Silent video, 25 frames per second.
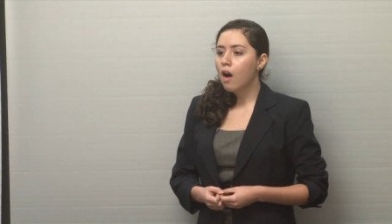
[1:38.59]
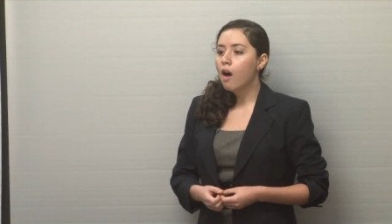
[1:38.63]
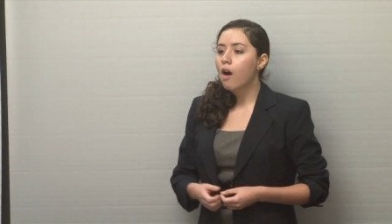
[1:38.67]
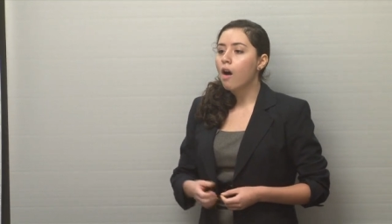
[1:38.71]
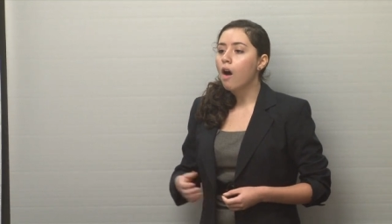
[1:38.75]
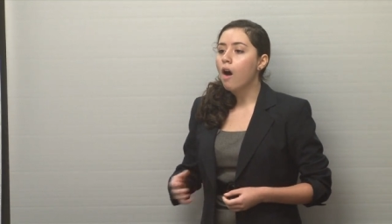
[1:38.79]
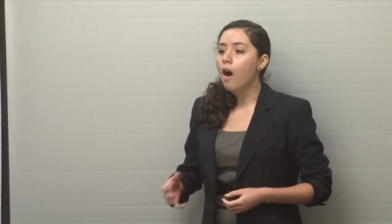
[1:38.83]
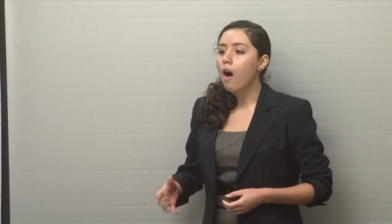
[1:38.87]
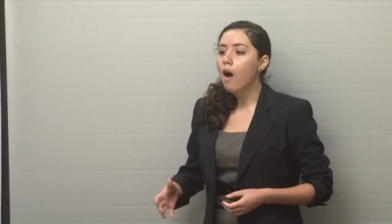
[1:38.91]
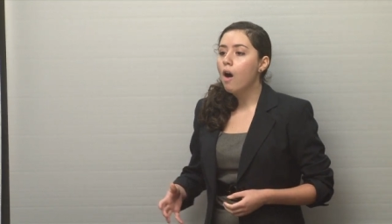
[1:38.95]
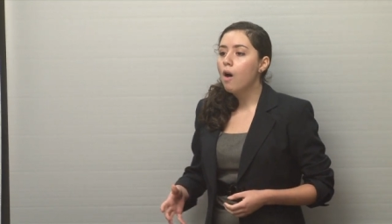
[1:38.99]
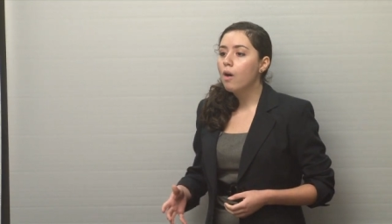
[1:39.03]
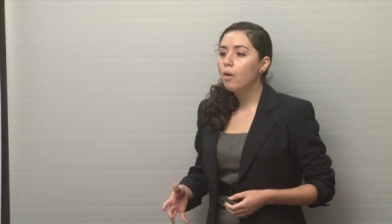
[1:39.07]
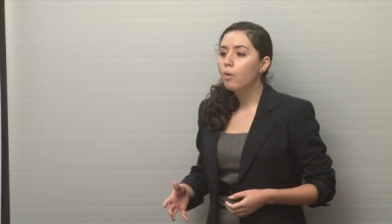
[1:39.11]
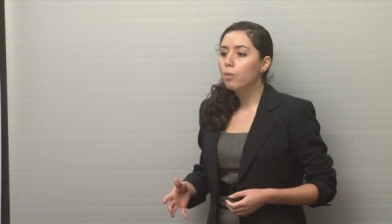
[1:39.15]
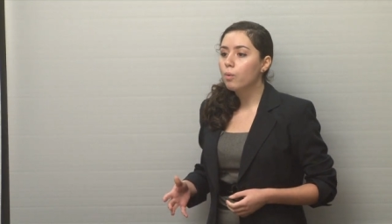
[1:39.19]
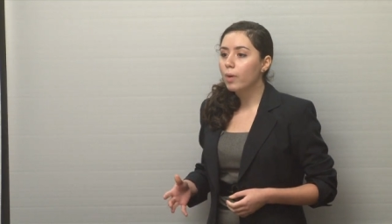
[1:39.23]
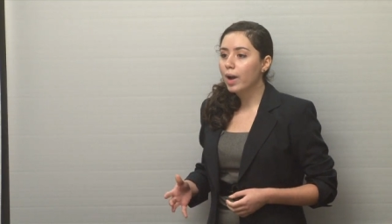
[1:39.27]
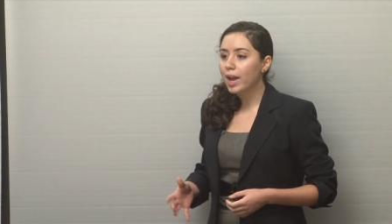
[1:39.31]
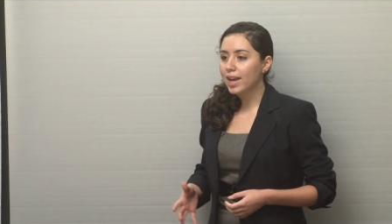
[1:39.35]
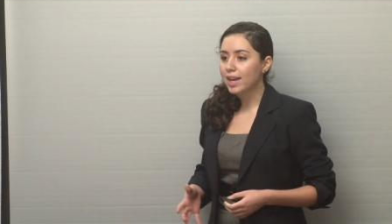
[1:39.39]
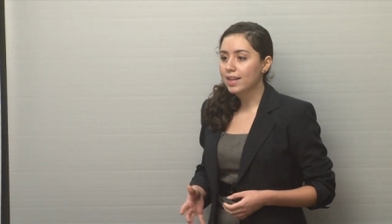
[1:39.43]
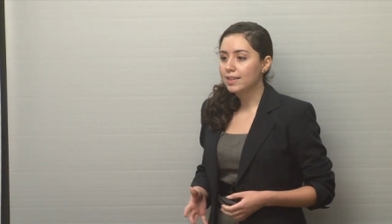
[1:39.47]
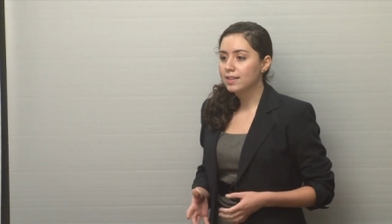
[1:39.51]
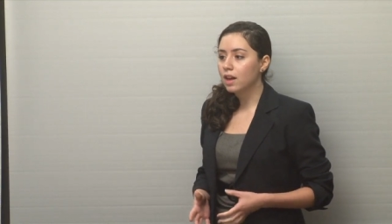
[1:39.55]
are all
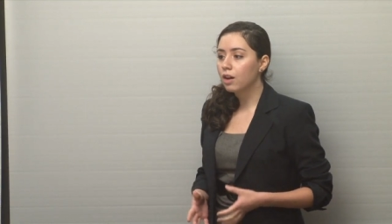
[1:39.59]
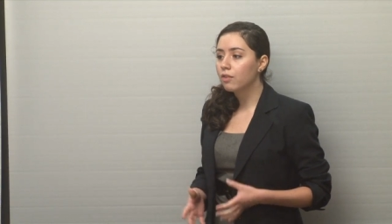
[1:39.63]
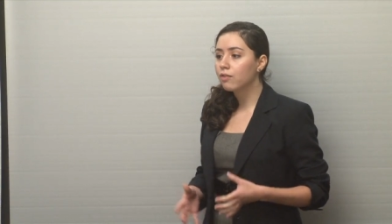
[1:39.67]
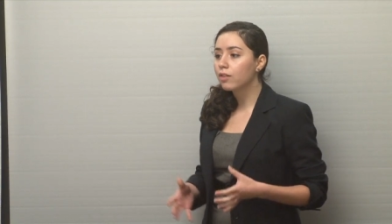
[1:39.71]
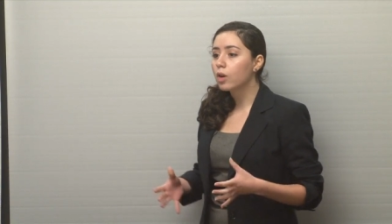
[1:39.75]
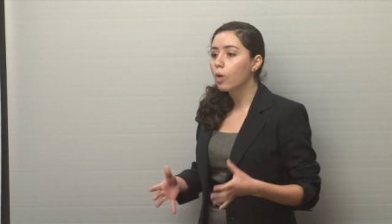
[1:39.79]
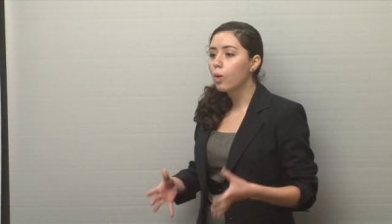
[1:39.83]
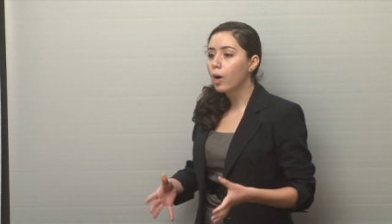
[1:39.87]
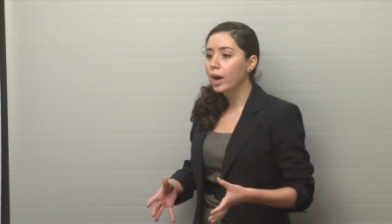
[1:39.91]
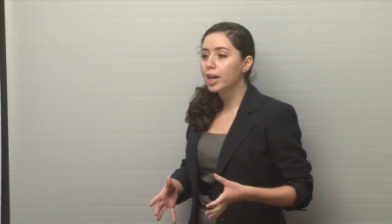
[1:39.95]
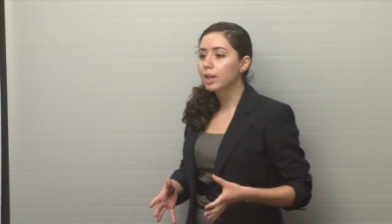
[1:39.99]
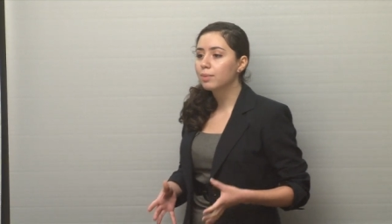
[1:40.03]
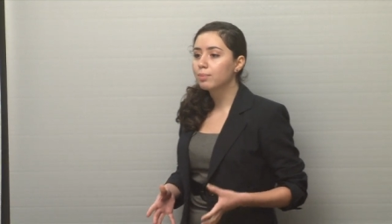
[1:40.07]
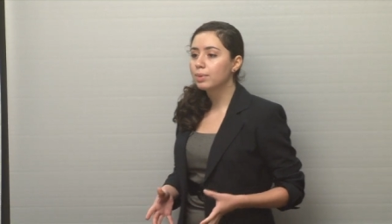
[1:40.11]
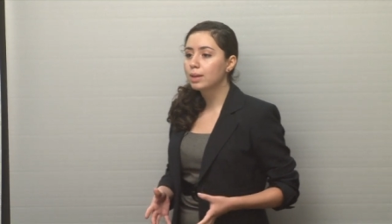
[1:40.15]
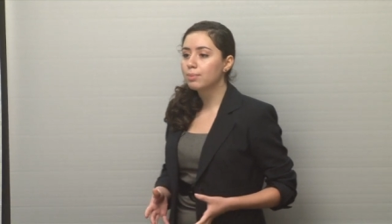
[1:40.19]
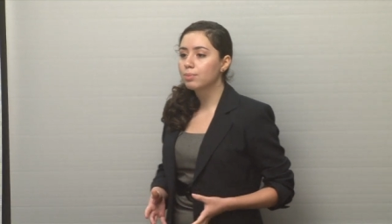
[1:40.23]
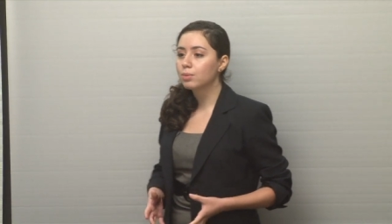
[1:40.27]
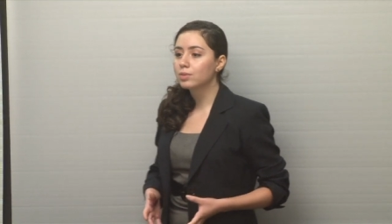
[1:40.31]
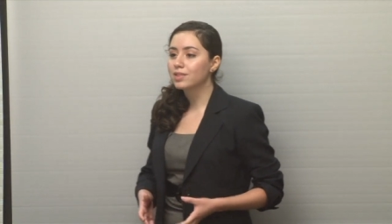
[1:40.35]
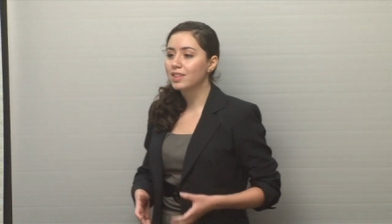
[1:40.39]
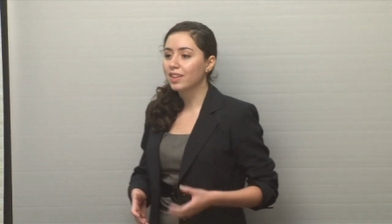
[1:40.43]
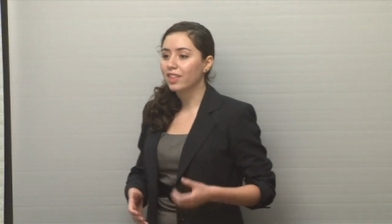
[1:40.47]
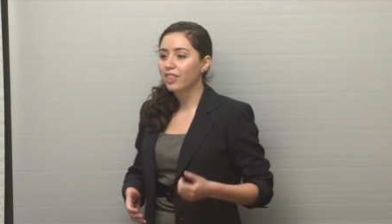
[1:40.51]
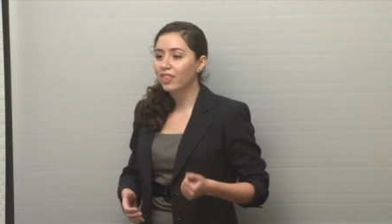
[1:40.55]
ways of acquiring
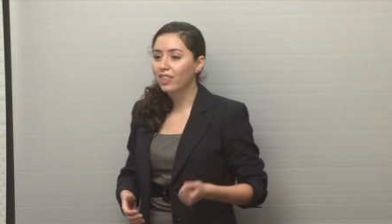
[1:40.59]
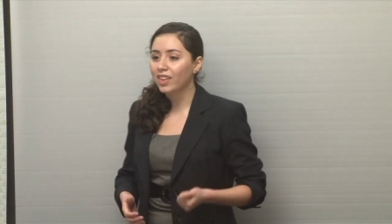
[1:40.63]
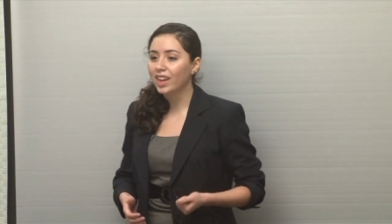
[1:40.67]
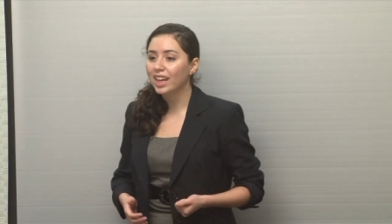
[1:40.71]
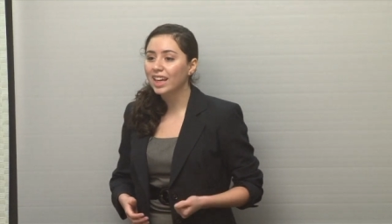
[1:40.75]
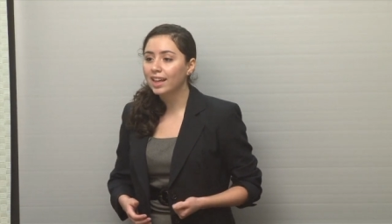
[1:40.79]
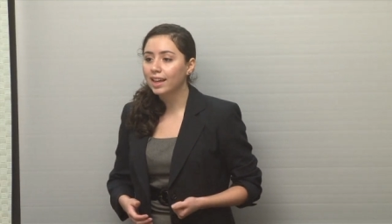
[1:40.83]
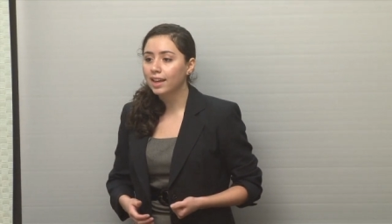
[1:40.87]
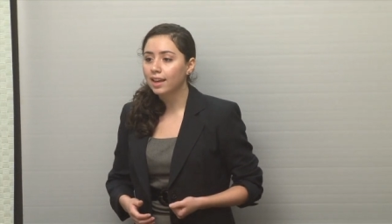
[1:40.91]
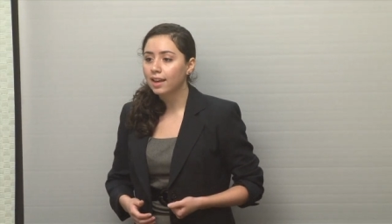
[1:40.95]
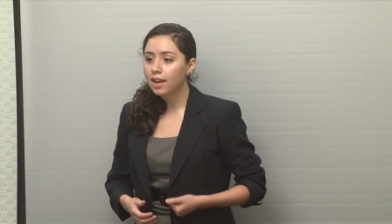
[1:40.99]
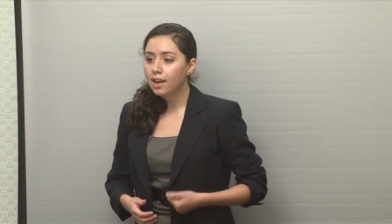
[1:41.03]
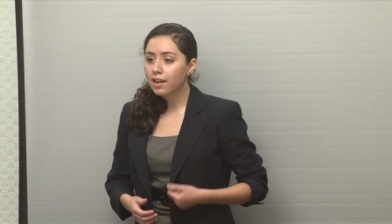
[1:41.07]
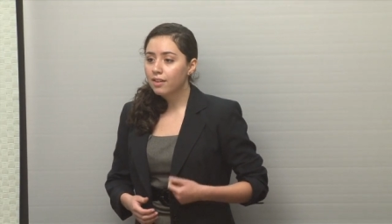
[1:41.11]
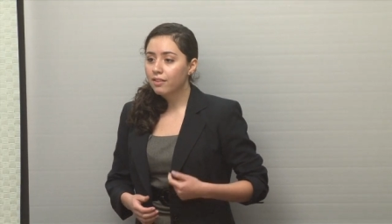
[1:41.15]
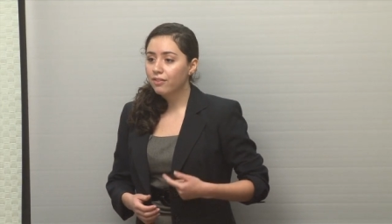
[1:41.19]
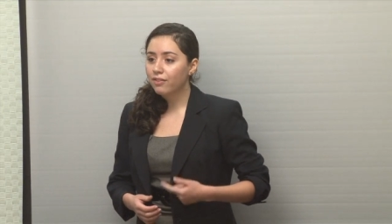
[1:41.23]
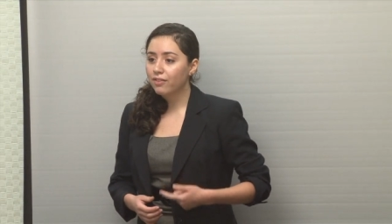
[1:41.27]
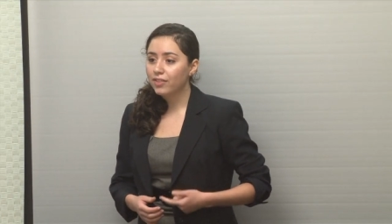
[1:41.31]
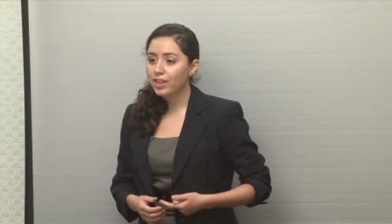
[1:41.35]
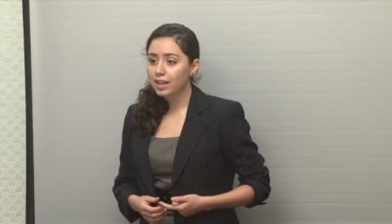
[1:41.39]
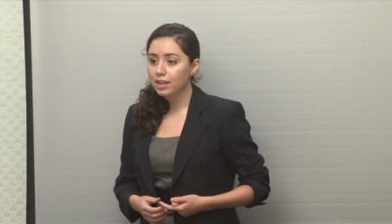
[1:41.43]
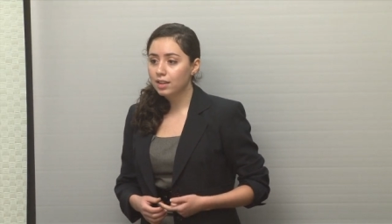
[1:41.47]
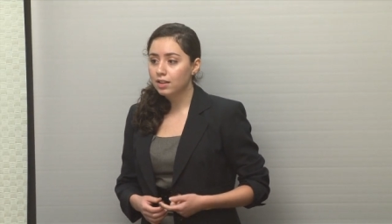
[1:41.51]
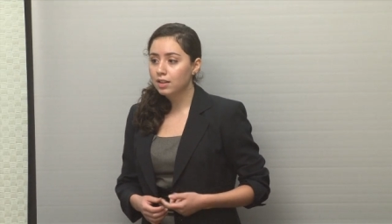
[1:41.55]
people to think,
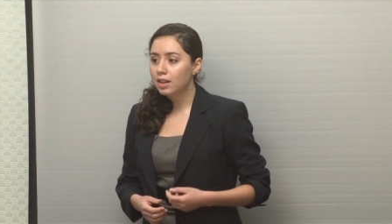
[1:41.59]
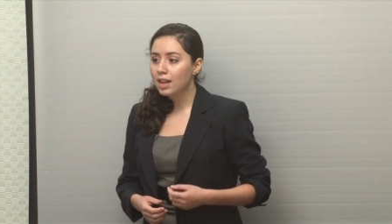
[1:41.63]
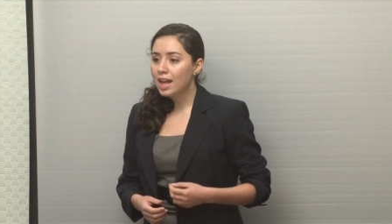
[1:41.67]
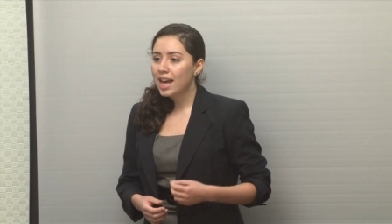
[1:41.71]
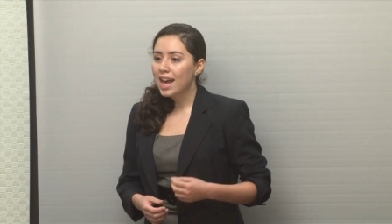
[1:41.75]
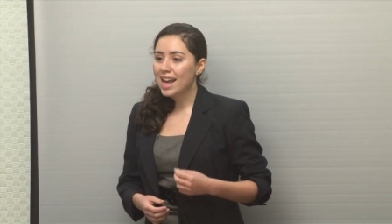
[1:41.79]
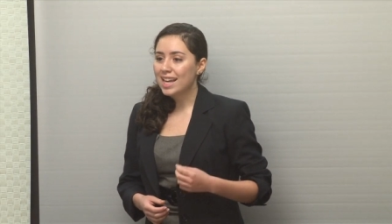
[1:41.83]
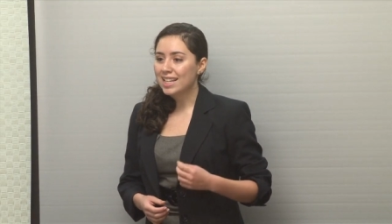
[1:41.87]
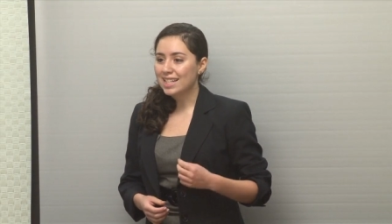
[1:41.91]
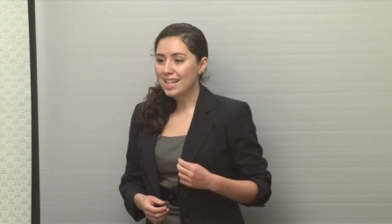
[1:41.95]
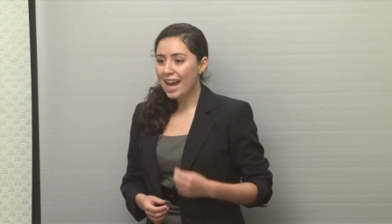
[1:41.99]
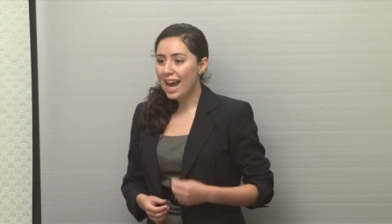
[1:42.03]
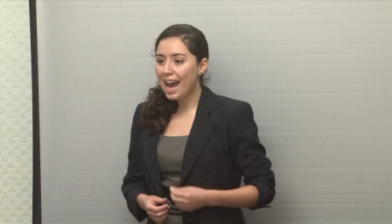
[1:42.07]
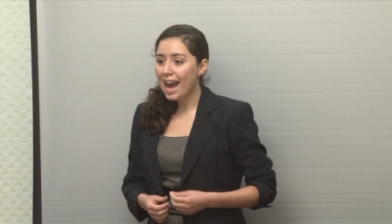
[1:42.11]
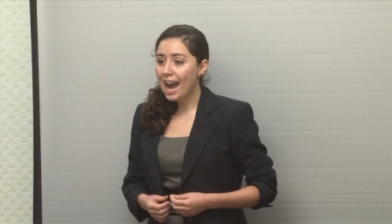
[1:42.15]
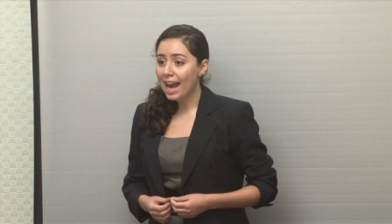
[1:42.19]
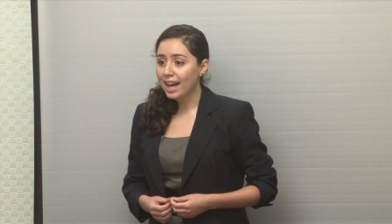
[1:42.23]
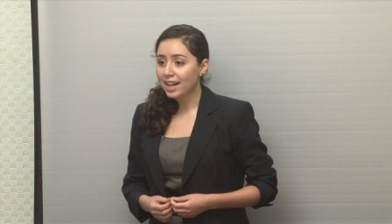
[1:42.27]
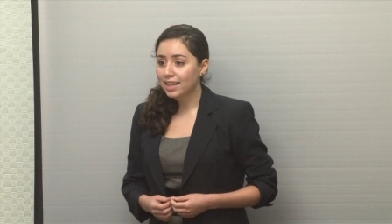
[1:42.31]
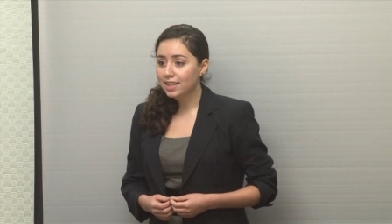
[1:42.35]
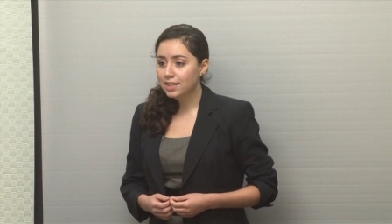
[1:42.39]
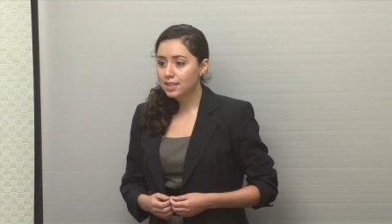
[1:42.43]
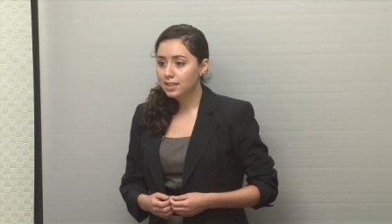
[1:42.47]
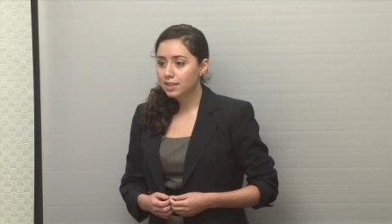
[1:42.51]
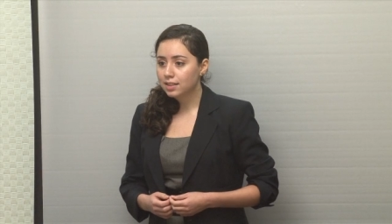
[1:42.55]
feel, and
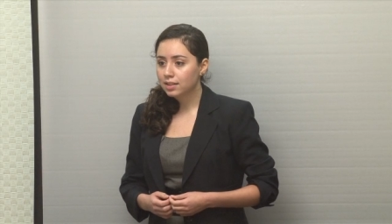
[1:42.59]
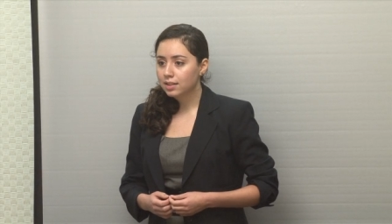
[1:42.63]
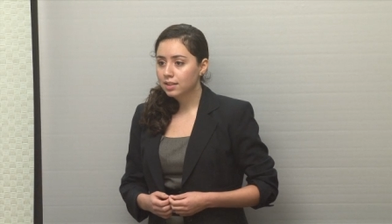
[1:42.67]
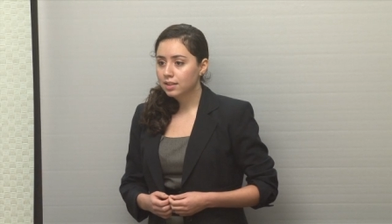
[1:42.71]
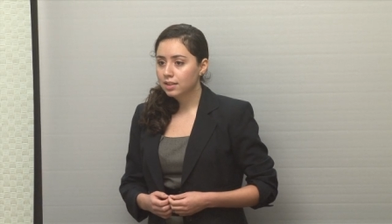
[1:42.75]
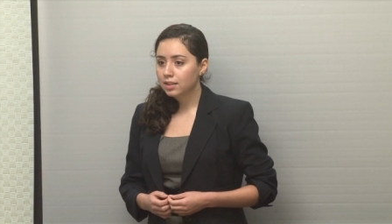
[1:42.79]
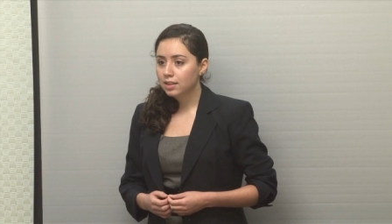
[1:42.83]
act.